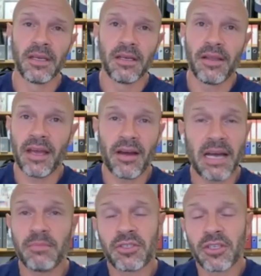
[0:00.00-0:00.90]
They are
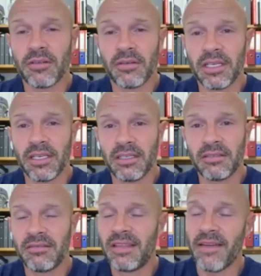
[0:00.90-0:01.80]
absolutely
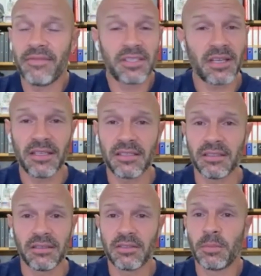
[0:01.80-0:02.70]
devastating
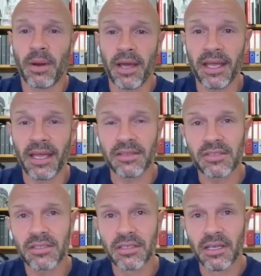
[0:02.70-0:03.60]
to play
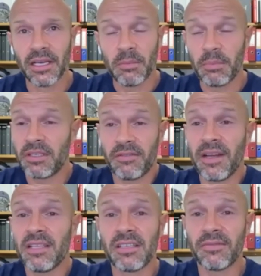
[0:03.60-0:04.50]
against. But
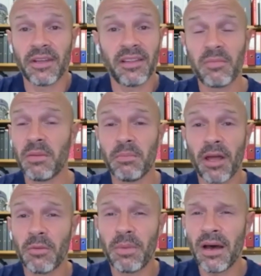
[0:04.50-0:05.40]
defensively, they've been
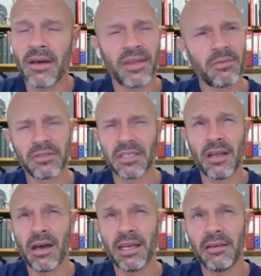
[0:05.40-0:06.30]
below par. I think,
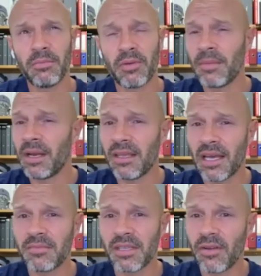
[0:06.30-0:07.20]
9 Premier League
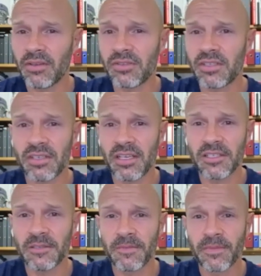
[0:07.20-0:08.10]
games they've lost this
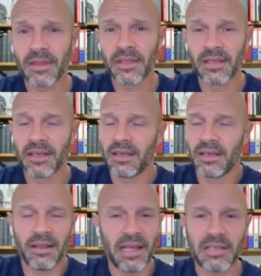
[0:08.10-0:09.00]
season?
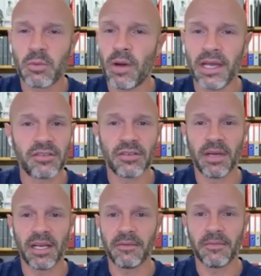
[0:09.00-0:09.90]
That's way too
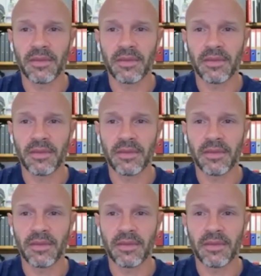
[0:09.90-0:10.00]
many.